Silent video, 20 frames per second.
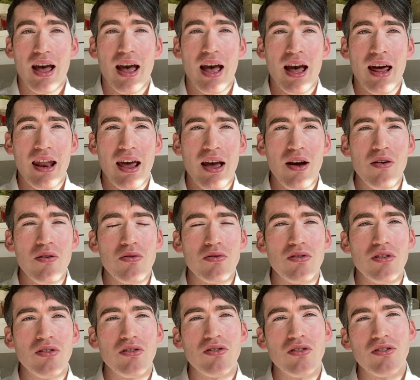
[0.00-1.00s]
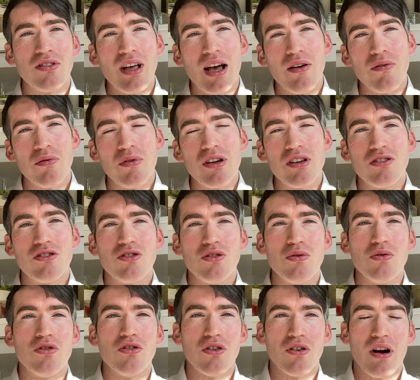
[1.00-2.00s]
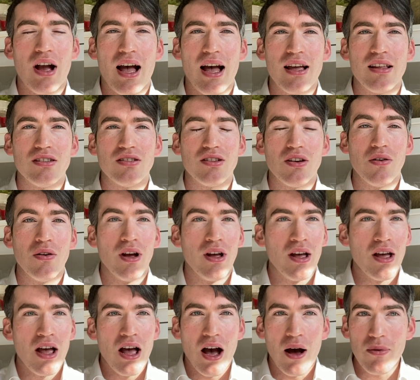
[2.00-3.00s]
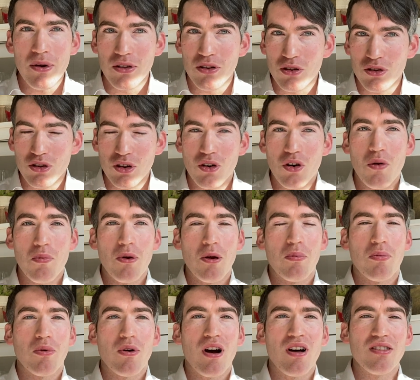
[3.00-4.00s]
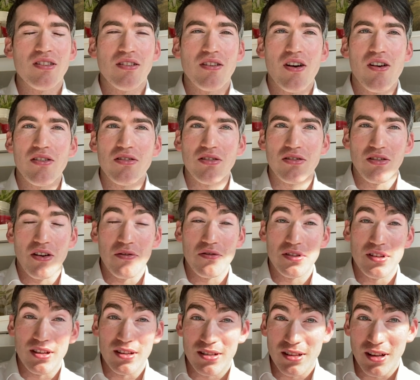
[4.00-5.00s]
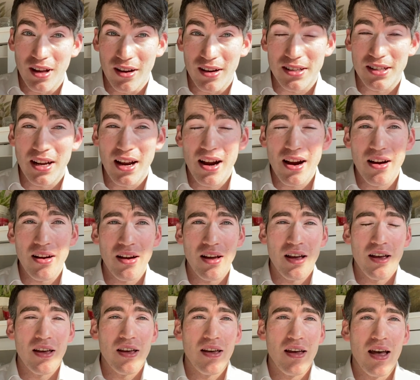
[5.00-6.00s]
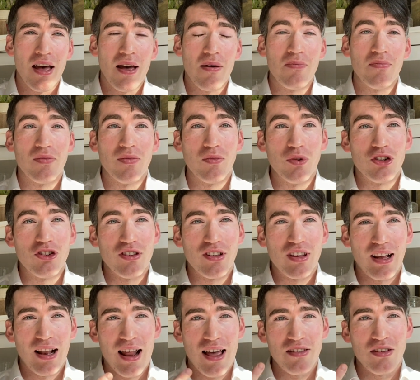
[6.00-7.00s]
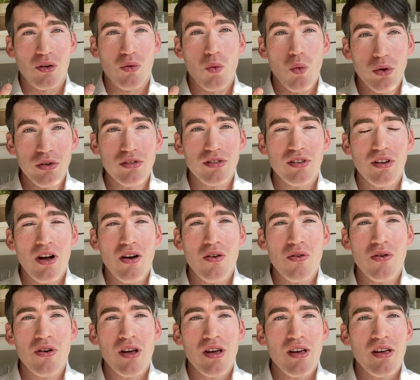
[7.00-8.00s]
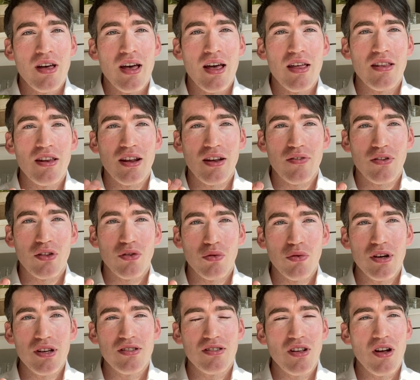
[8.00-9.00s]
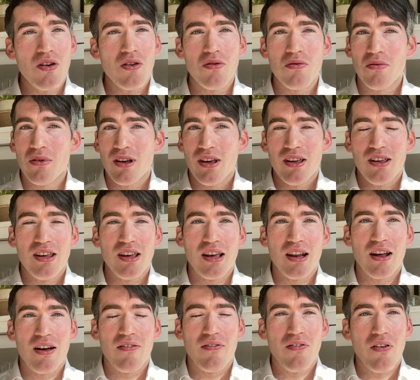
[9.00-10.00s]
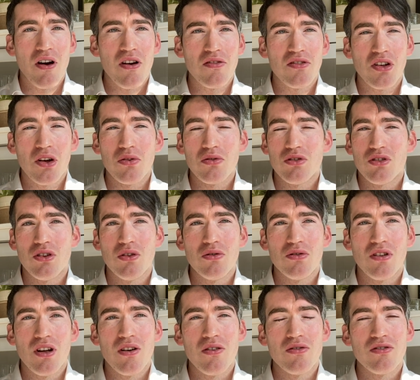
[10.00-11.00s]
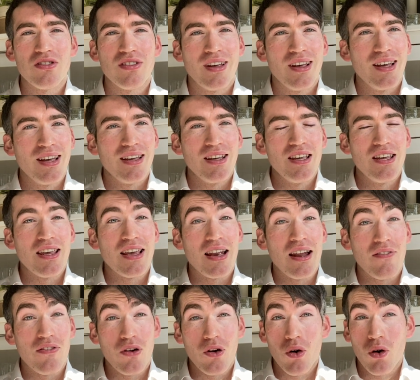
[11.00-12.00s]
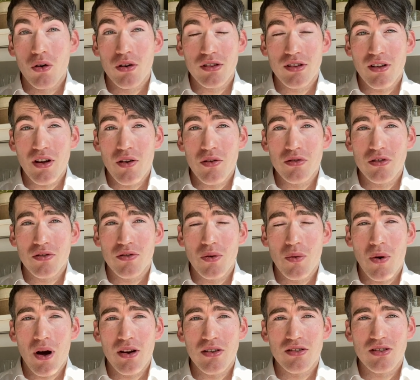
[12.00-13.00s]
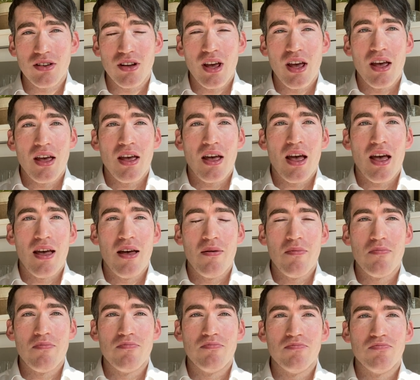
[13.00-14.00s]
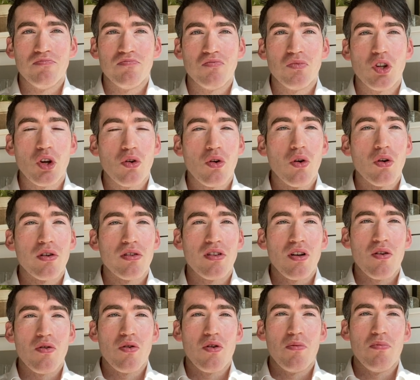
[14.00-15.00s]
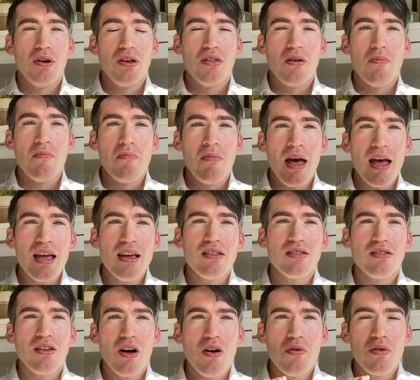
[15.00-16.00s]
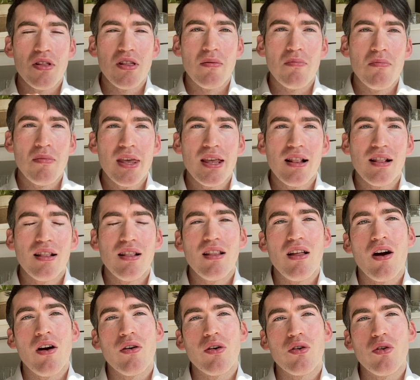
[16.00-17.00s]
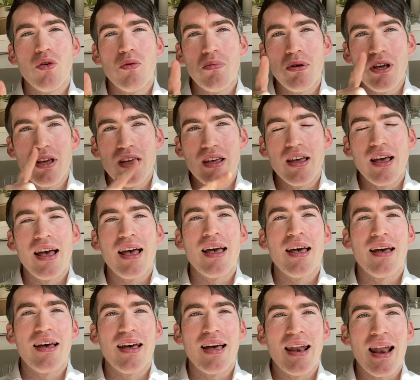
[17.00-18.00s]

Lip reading: how does that ring suit your hand? So, I mean, there's a couple of broad styles. There's obviously a solitaire, which is the classic 1 stone. And then you have a 3 stone. You can have 5 stones, 2 stones. You can have colored stones if you want. The colored stone could be the main stone in the middle, or it could be an